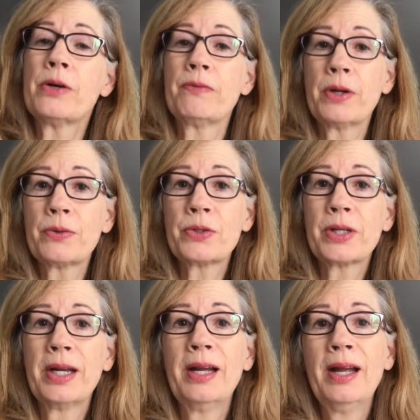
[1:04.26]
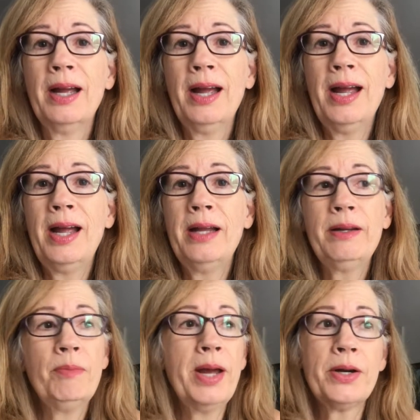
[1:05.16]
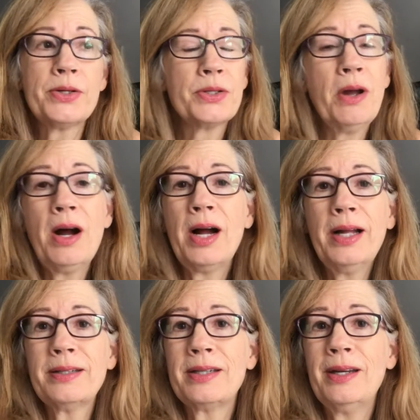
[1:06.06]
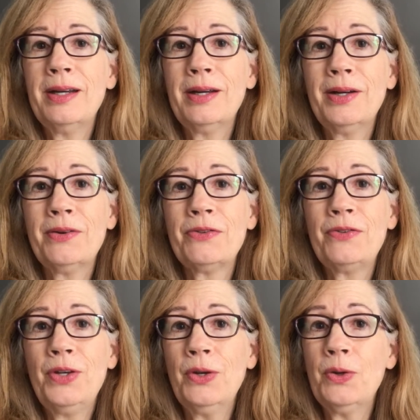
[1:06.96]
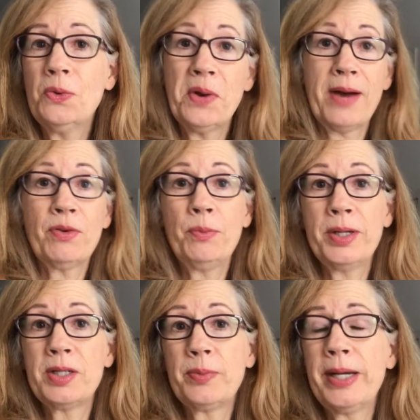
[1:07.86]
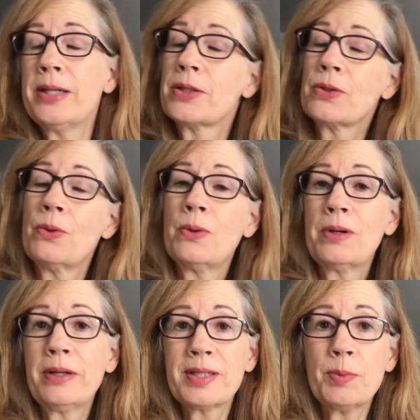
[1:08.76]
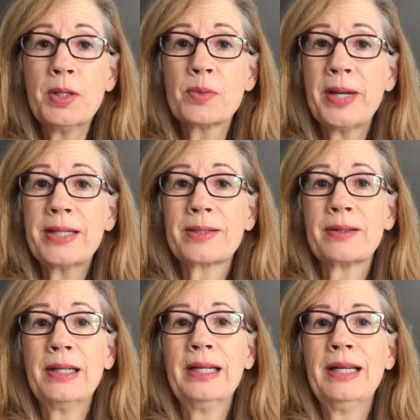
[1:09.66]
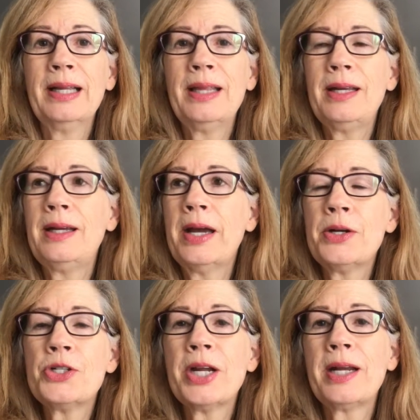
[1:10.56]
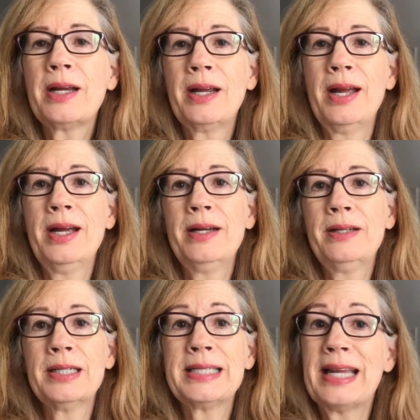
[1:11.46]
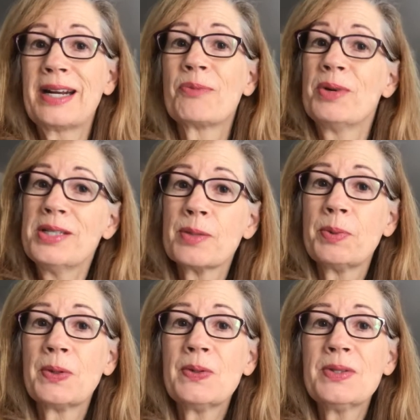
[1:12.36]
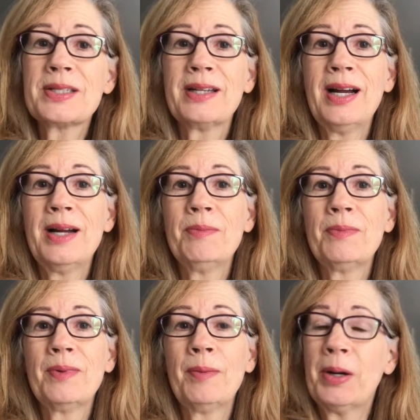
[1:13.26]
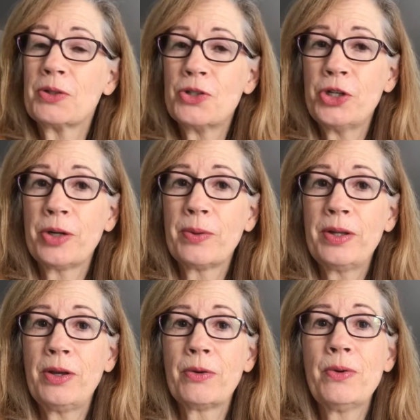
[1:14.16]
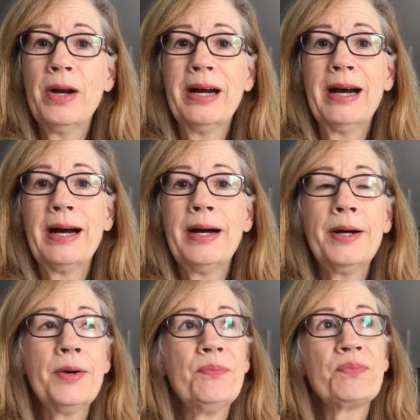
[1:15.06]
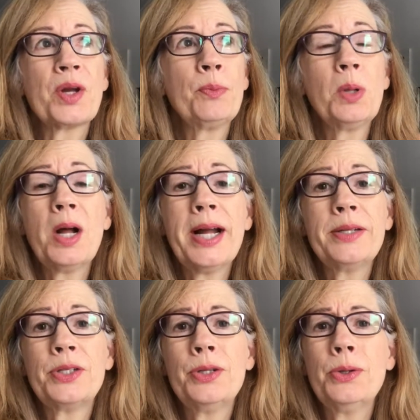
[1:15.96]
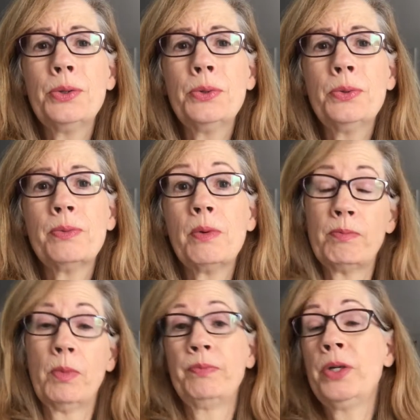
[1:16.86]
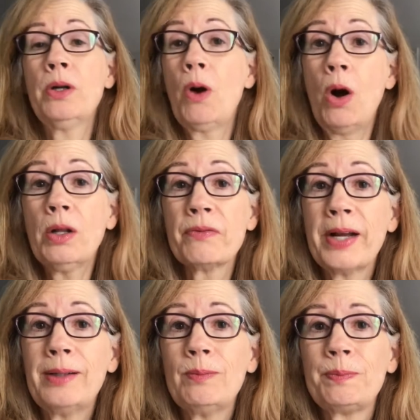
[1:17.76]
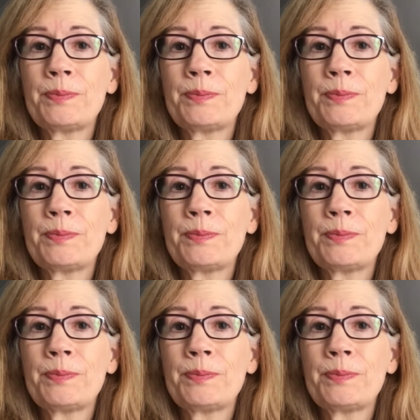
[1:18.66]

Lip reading: of those. And it matters not if you have a big space or a small space. The energetic and aesthetic principles I'm about to share with you apply to all of that.